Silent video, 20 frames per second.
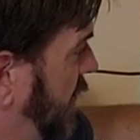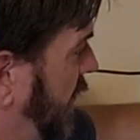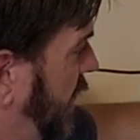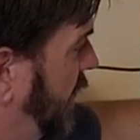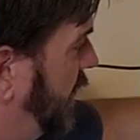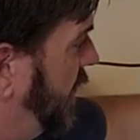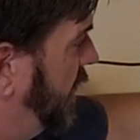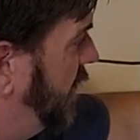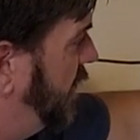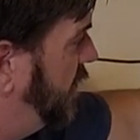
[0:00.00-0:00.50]

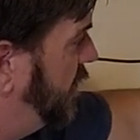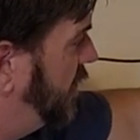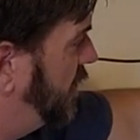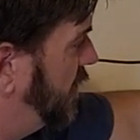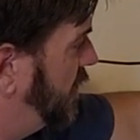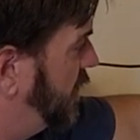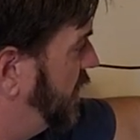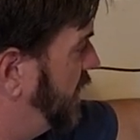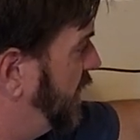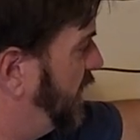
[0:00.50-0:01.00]
And then
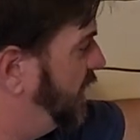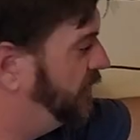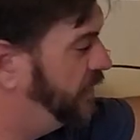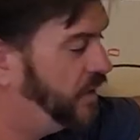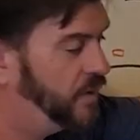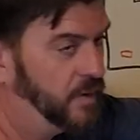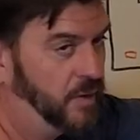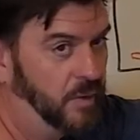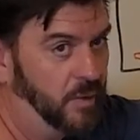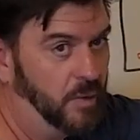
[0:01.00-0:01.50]
you're going to have
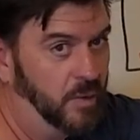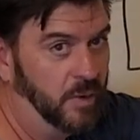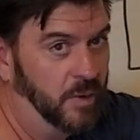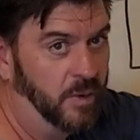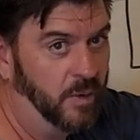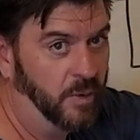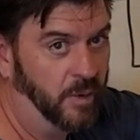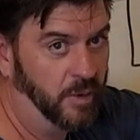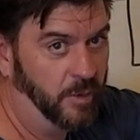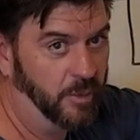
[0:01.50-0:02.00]
to
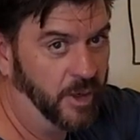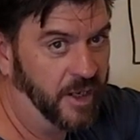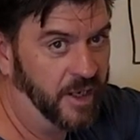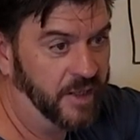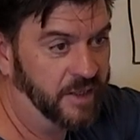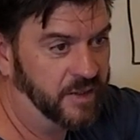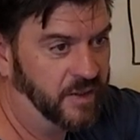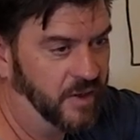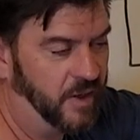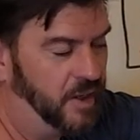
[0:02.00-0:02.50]
go where the
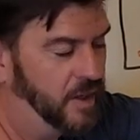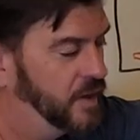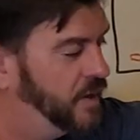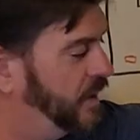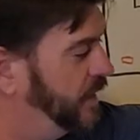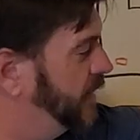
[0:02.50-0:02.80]
banks are.